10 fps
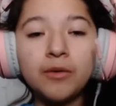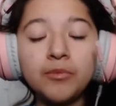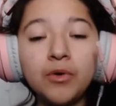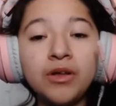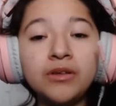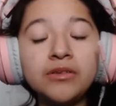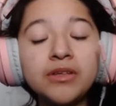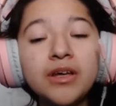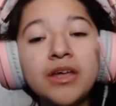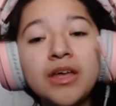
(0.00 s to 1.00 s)
Come
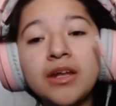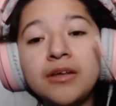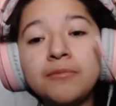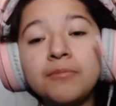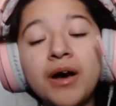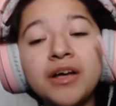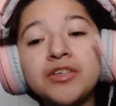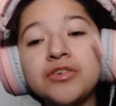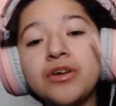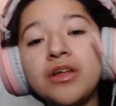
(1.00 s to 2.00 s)
run the hidden
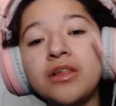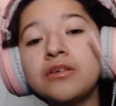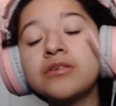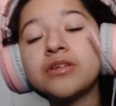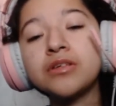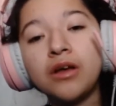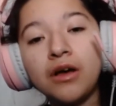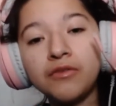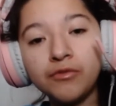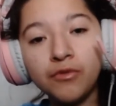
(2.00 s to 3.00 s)
pine trails
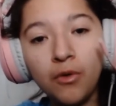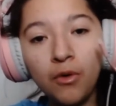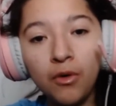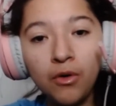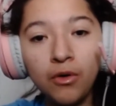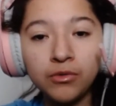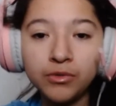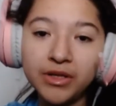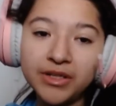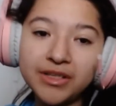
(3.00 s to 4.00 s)
of the
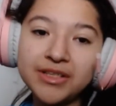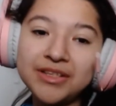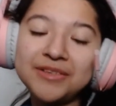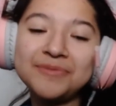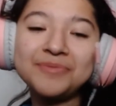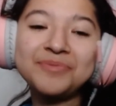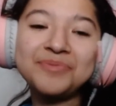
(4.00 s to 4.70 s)
forest.